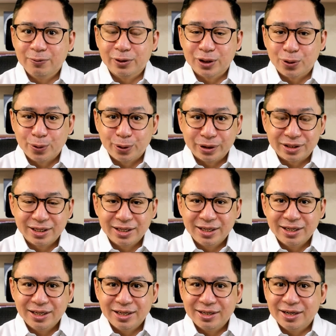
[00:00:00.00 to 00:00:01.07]
For the court,
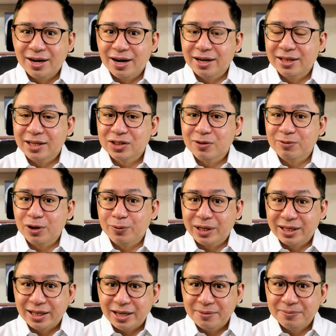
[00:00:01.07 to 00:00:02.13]
regardless of the
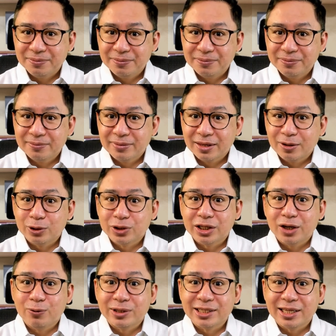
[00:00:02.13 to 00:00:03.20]
quitclaim,
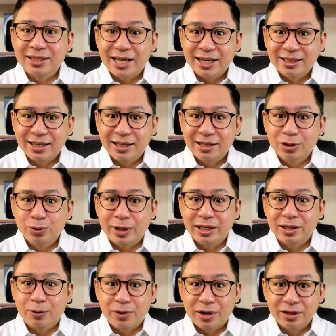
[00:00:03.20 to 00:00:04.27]
Jose was entitled to
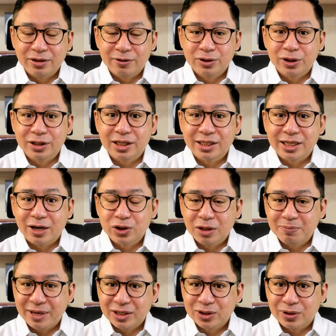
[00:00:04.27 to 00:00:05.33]
an award of
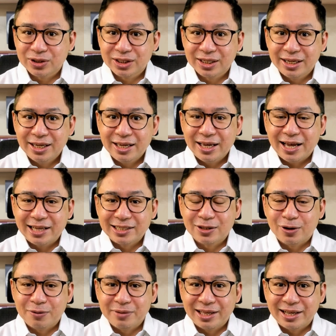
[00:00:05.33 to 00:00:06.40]
30,000 pesos
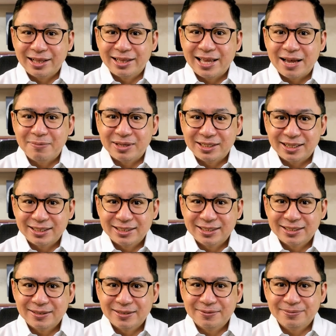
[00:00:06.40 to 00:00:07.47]
as nominal
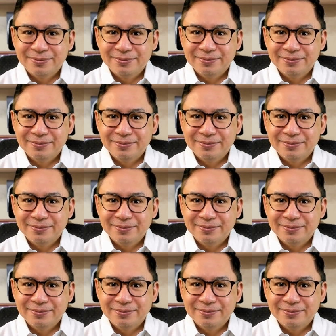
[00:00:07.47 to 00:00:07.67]
damages.